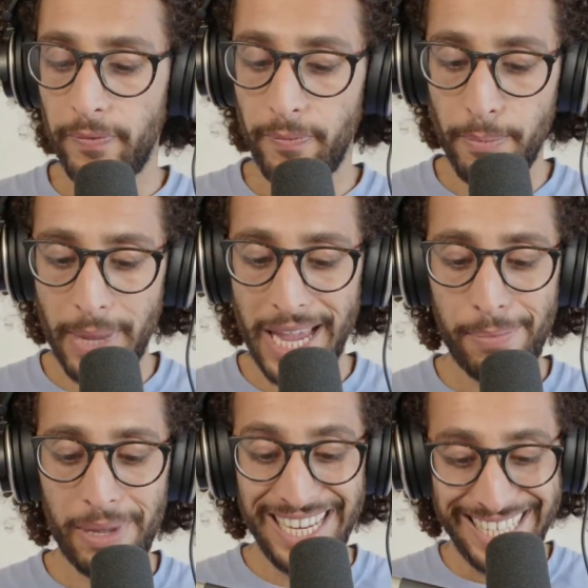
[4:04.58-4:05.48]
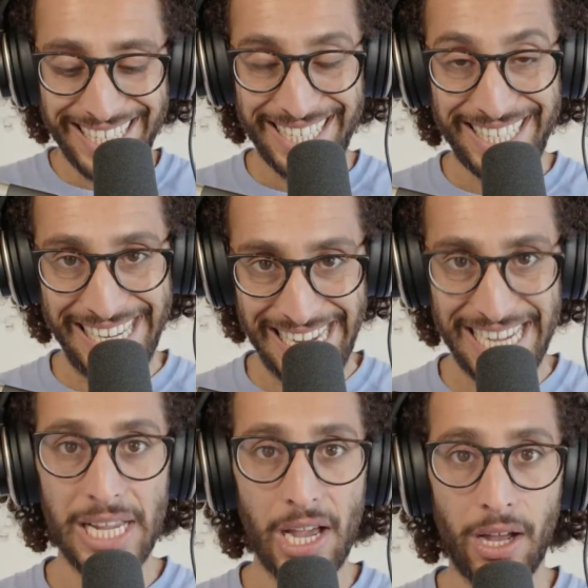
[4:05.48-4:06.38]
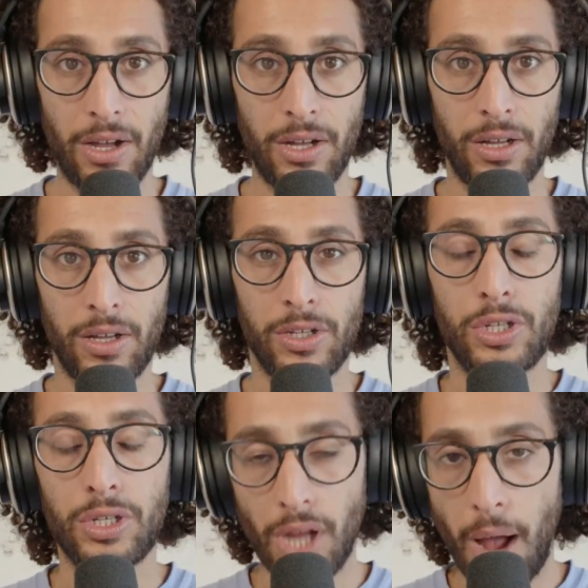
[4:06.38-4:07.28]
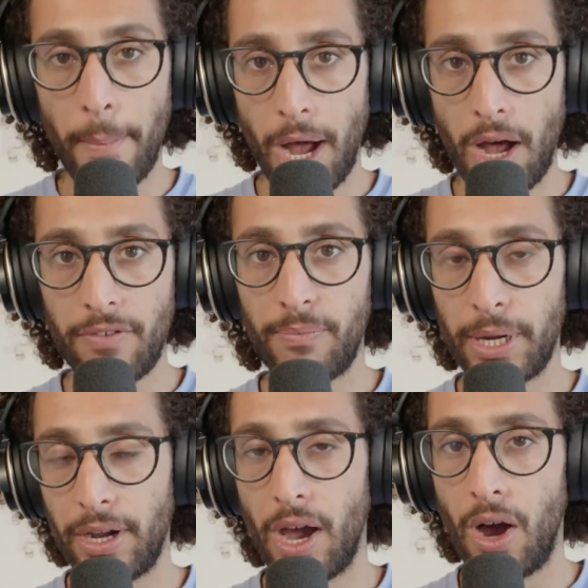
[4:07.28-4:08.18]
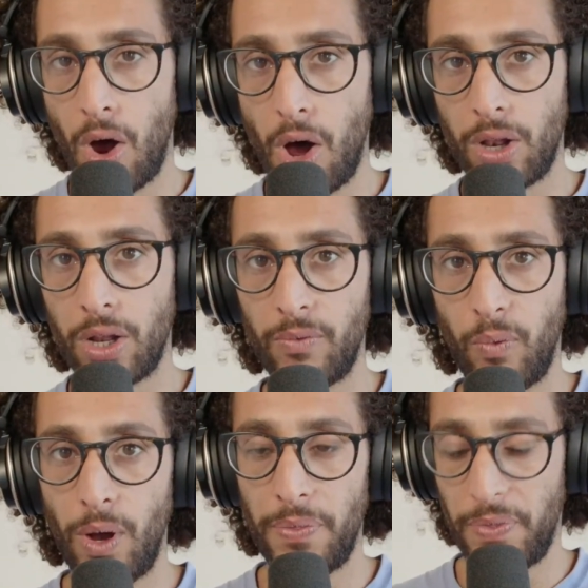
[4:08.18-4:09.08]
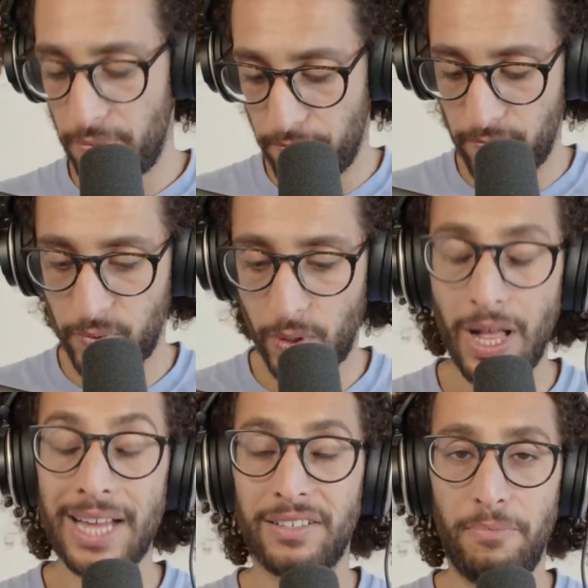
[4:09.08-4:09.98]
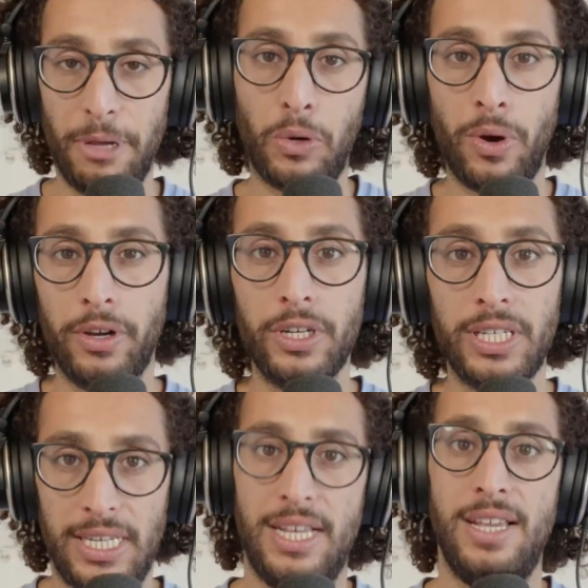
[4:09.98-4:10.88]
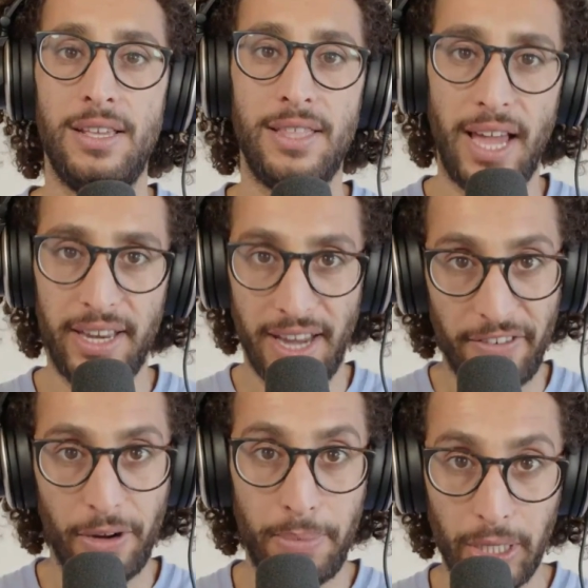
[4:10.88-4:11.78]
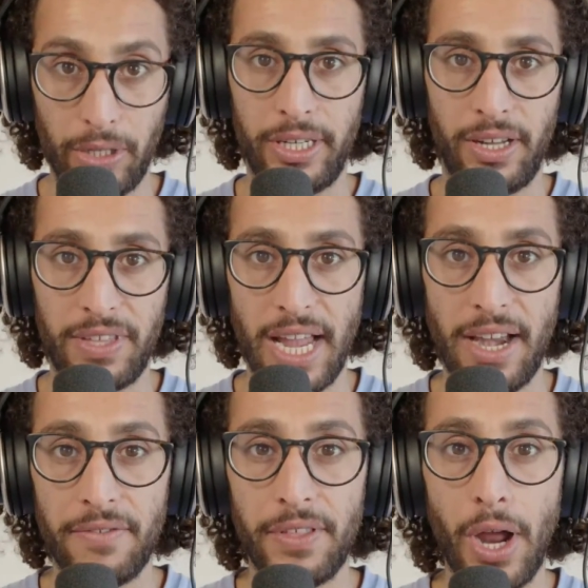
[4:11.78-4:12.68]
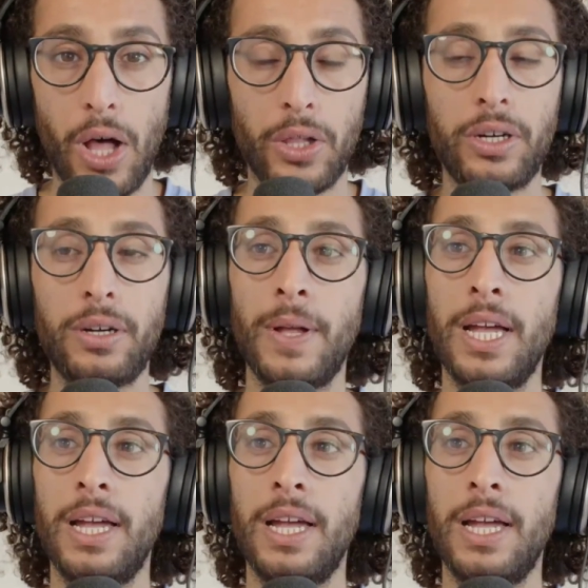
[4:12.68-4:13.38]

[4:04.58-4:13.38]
maybe see some of, but not all of, what the class of Bitcoiners see the inevitability of the end of the dollar.